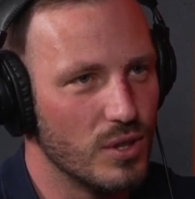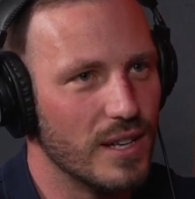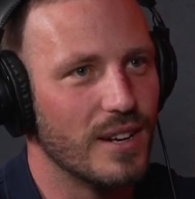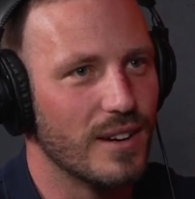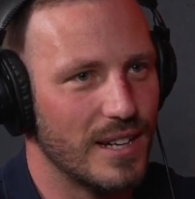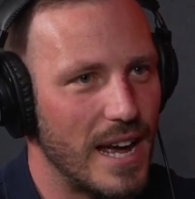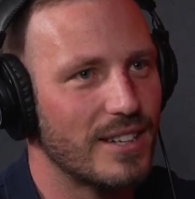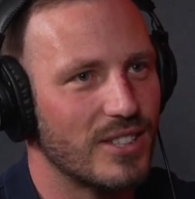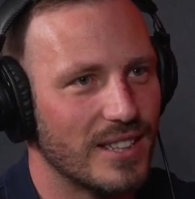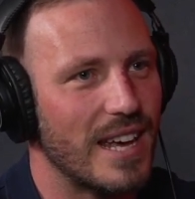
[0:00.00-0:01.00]

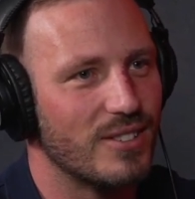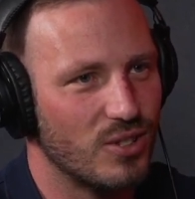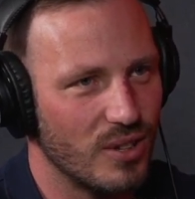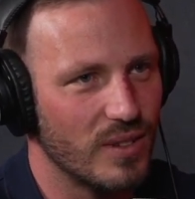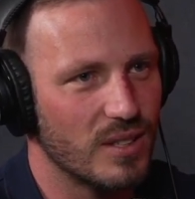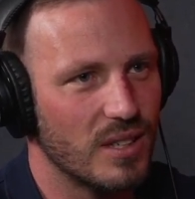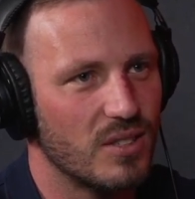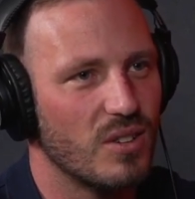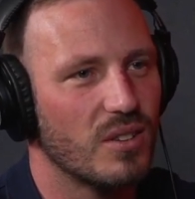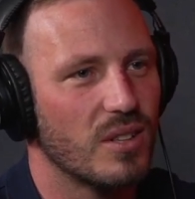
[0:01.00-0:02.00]
enacting that service.
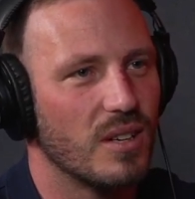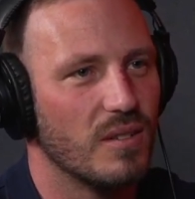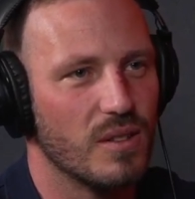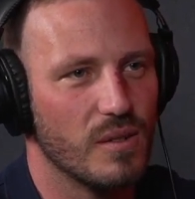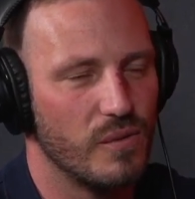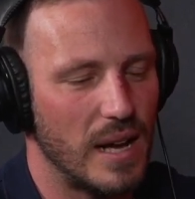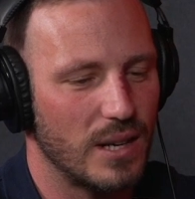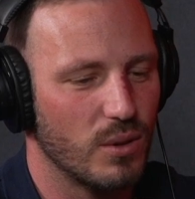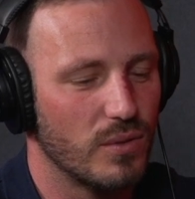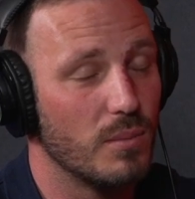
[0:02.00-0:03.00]
It's not the
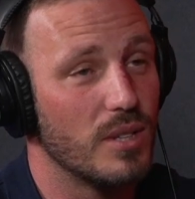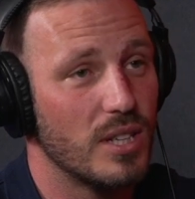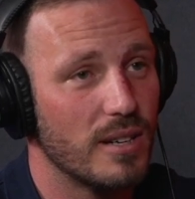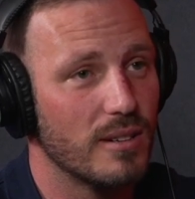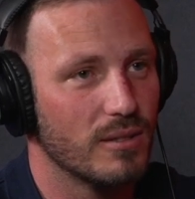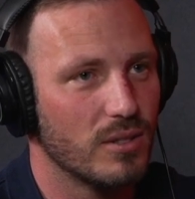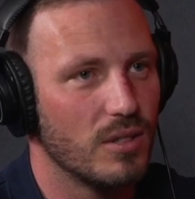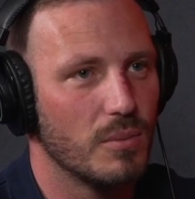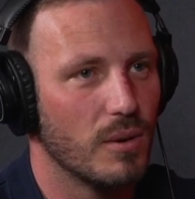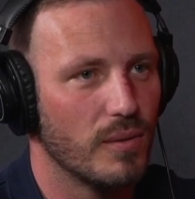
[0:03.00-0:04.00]
value of the materials that
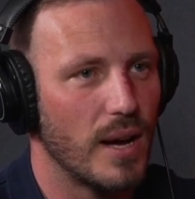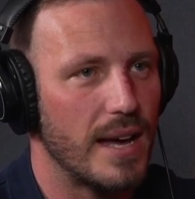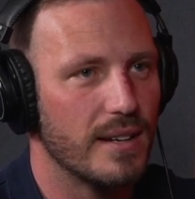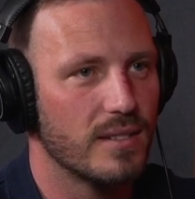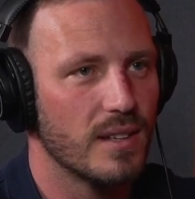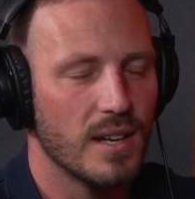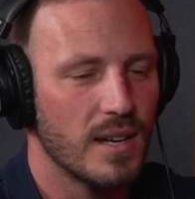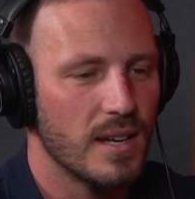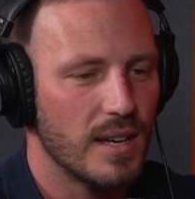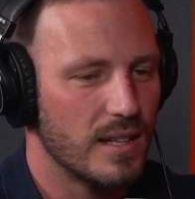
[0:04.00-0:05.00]
you provide. It's
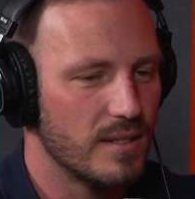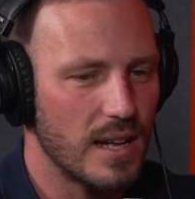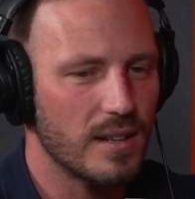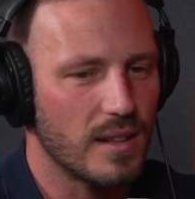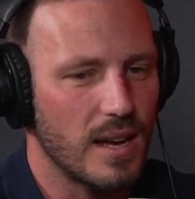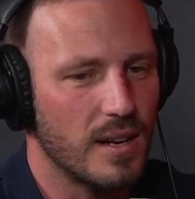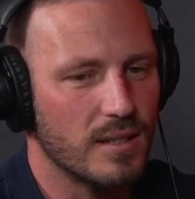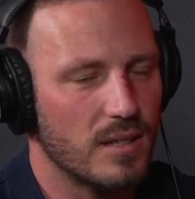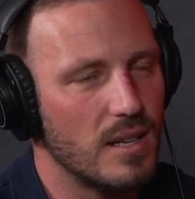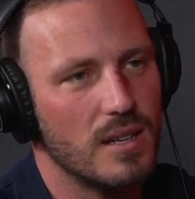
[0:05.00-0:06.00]
none of that.
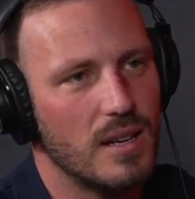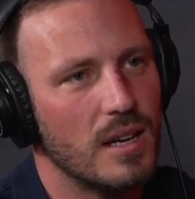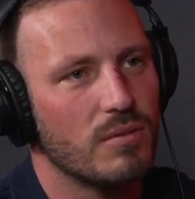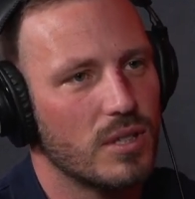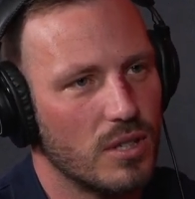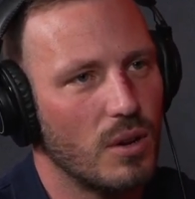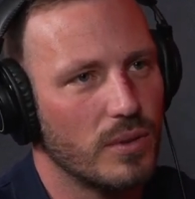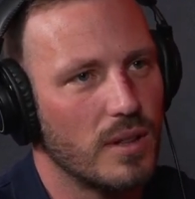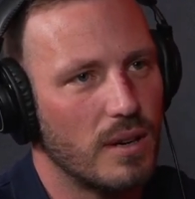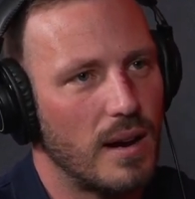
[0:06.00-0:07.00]
It's the end result
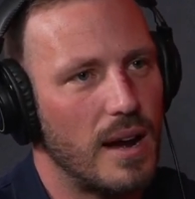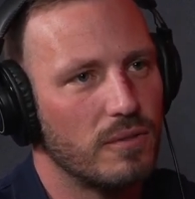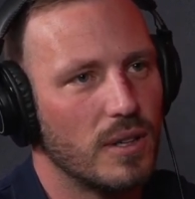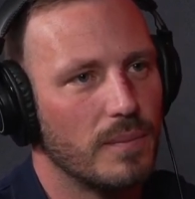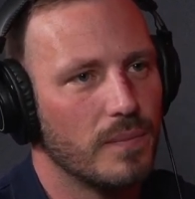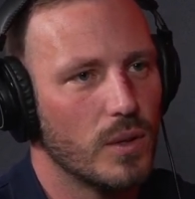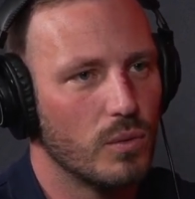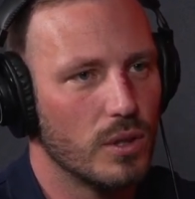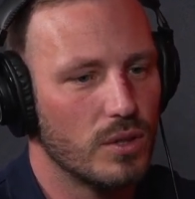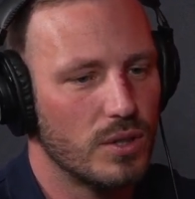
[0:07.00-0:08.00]
that they're after,
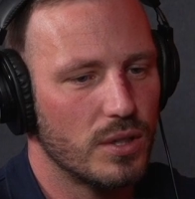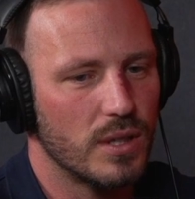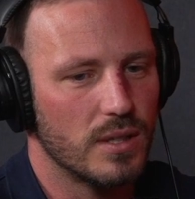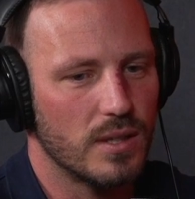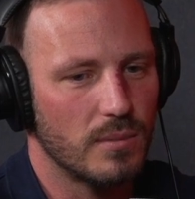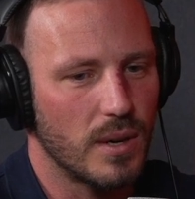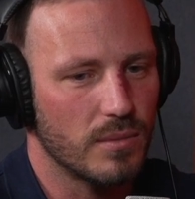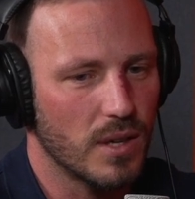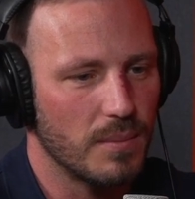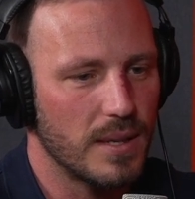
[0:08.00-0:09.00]
which is sometimes
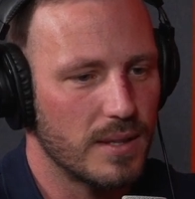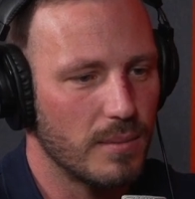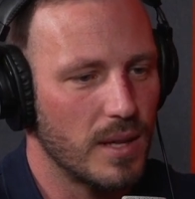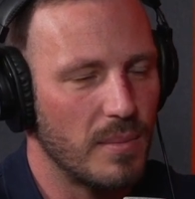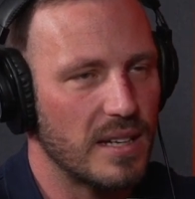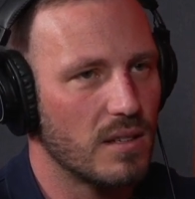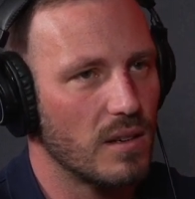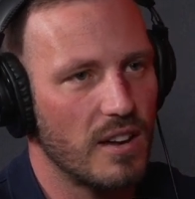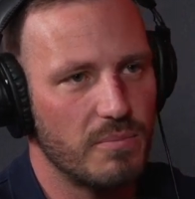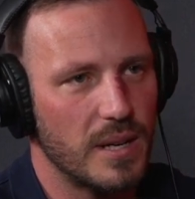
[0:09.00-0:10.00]
going to be something that makes their
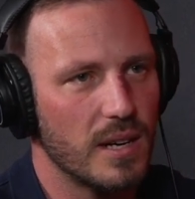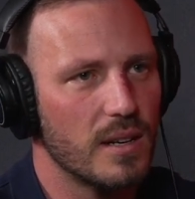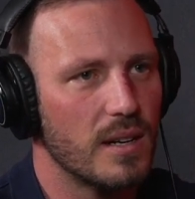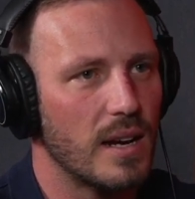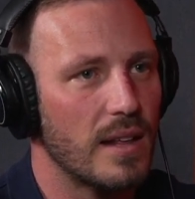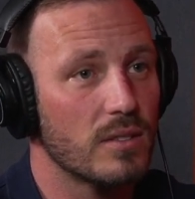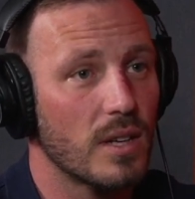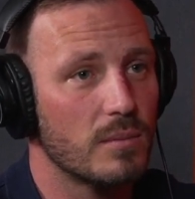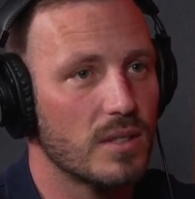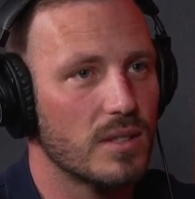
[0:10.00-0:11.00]
life better, and other
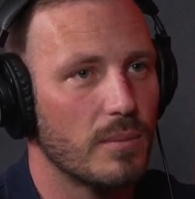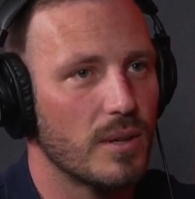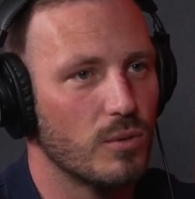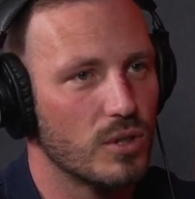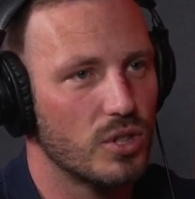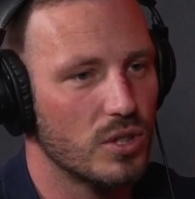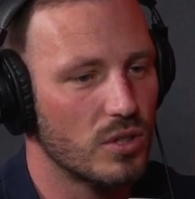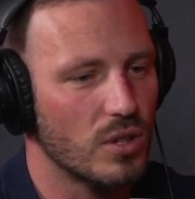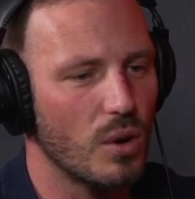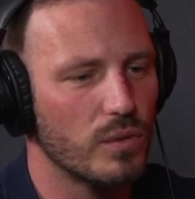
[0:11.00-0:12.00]
times it's something which
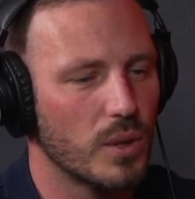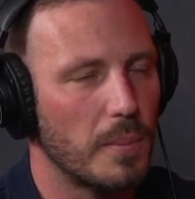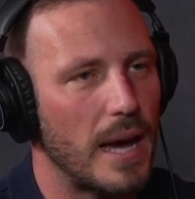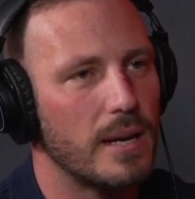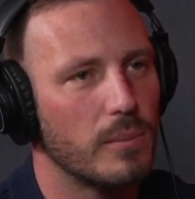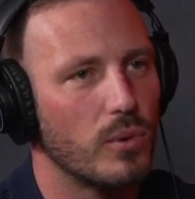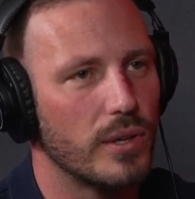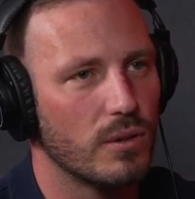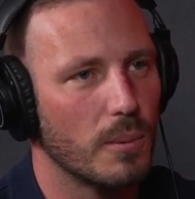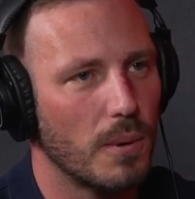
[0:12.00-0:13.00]
solves a pain
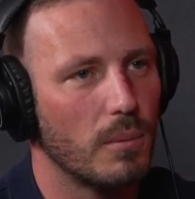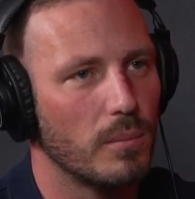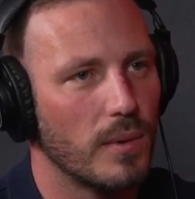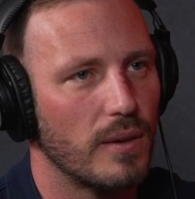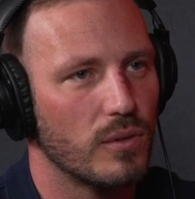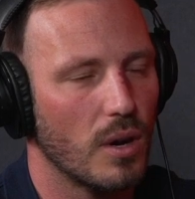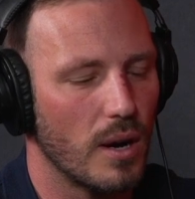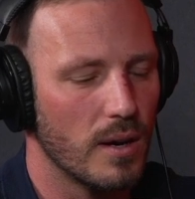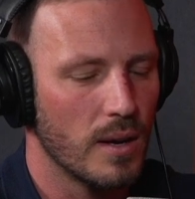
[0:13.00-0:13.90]
point or a problem that they've got.